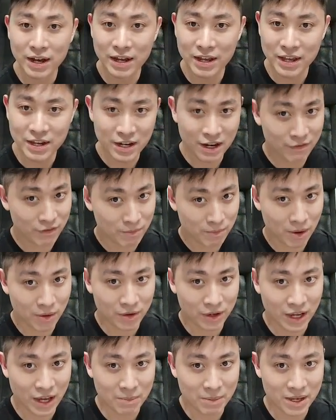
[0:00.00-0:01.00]
enough
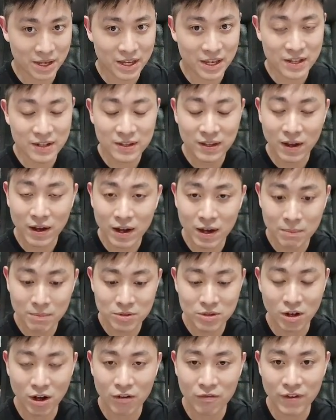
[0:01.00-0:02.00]
about gaming. In
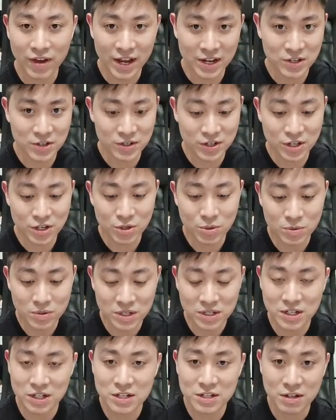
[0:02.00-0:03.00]
terms of actually
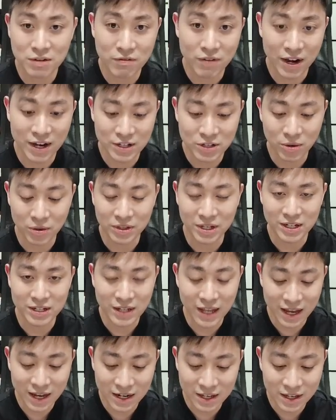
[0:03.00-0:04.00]
using this device on the
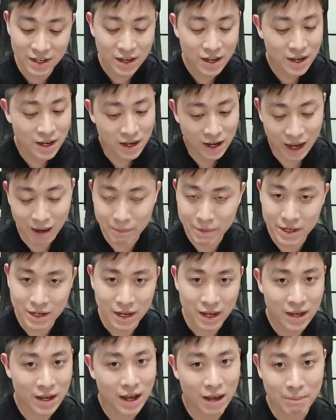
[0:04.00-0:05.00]
daily, I
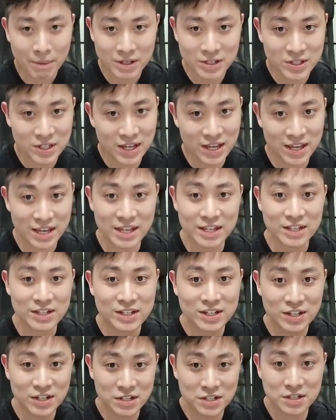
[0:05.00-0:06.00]
mean, I must say
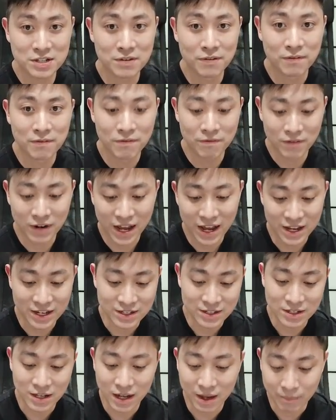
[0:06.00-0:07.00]
it just
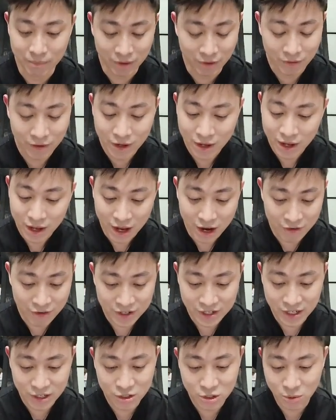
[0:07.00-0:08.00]
flies.
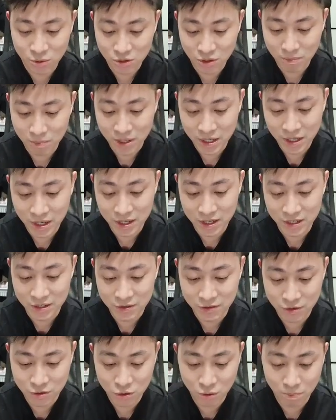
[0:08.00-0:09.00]
Everything, social media is
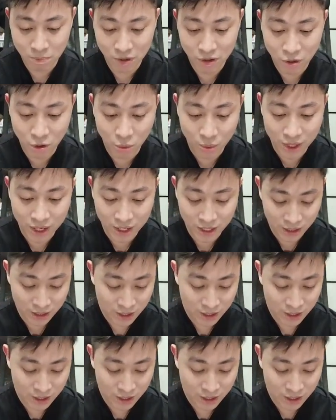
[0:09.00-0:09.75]
super quick.